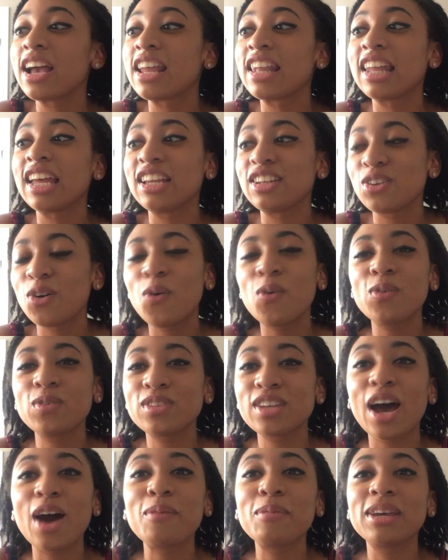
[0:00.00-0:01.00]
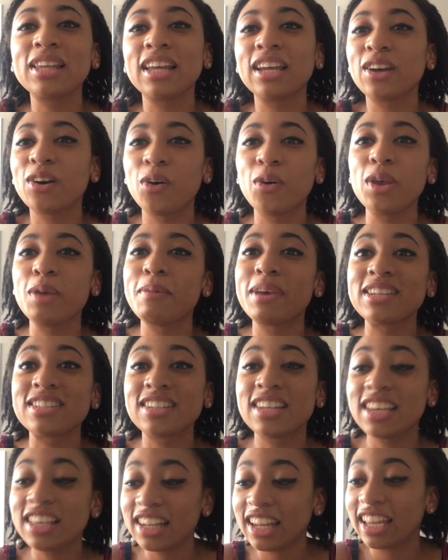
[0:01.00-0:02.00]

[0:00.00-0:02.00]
And like, don't tell me like, oh, he makes tea.